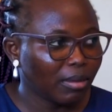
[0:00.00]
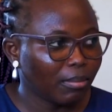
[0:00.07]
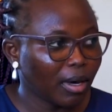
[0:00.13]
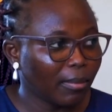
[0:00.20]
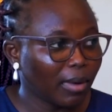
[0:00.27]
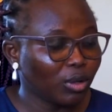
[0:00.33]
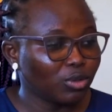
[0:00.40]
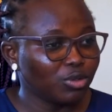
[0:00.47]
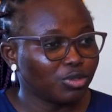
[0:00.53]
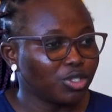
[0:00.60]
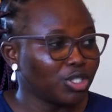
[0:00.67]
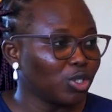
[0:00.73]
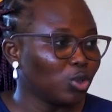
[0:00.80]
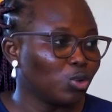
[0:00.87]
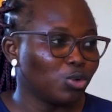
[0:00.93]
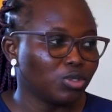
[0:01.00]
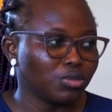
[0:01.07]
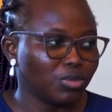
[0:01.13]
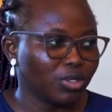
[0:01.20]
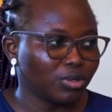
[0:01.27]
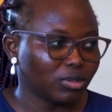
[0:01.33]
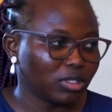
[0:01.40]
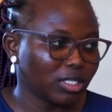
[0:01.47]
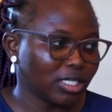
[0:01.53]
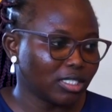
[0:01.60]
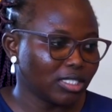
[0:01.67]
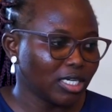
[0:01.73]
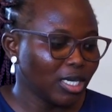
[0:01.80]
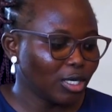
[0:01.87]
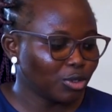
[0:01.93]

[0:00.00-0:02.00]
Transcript: But malnutrition goes beyond that.